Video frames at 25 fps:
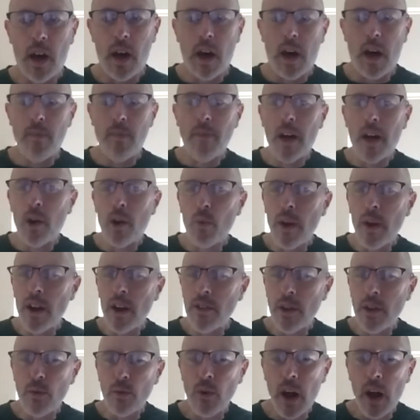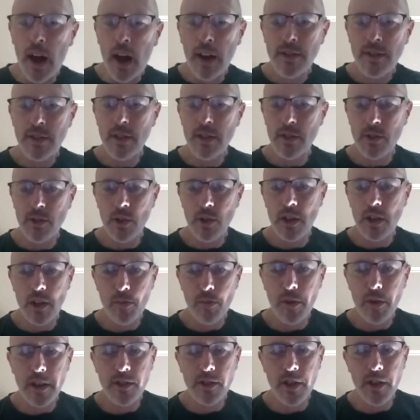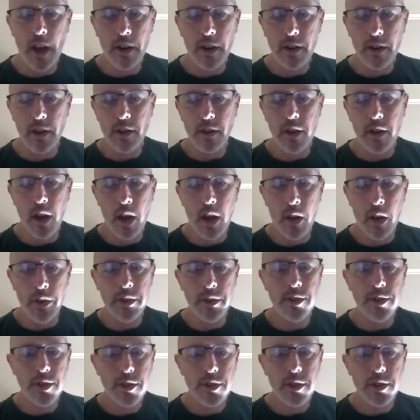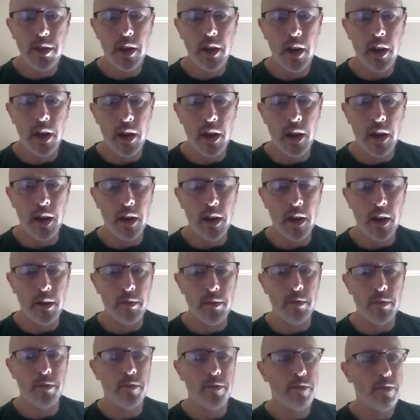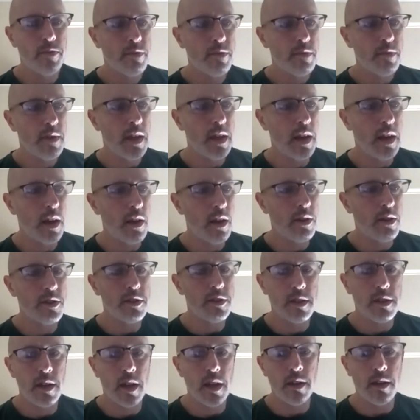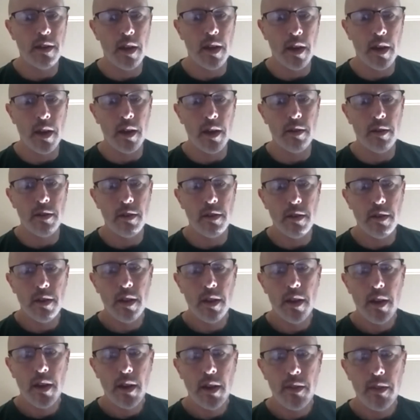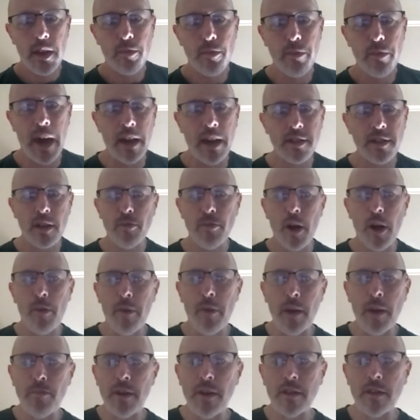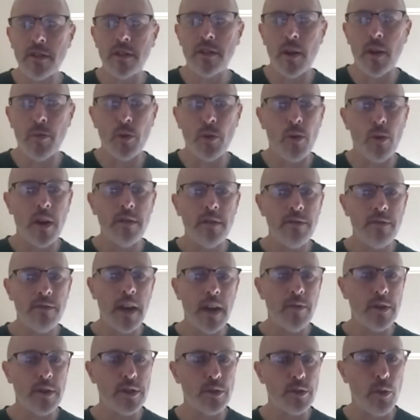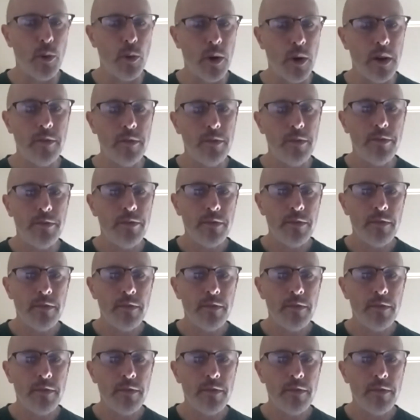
I'm not aware that Ross is looking to play soccer in college. Um, and he said, I think basketball might be his number one favorite sport.